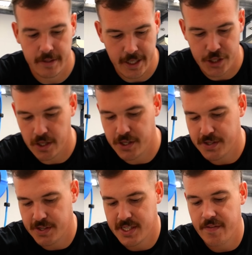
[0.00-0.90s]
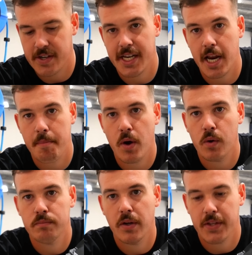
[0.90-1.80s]
literally just a 17mm
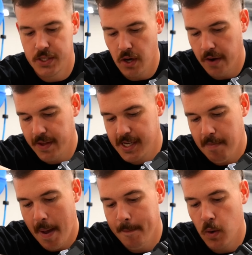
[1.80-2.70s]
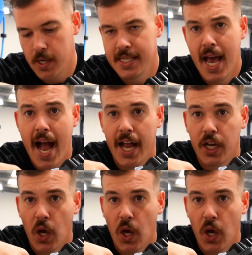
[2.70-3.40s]
on the side of these bad boys. And you